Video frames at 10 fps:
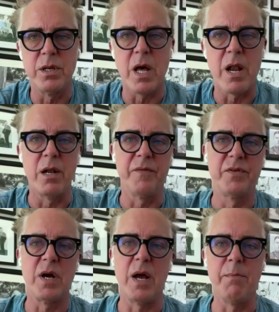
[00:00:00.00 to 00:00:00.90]
not
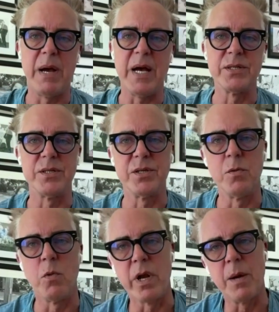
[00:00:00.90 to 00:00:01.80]
enough time passes
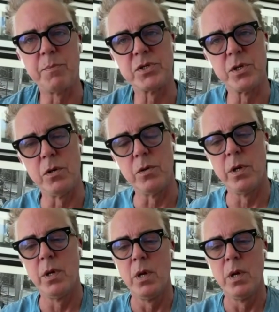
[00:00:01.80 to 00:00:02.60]
in one episode,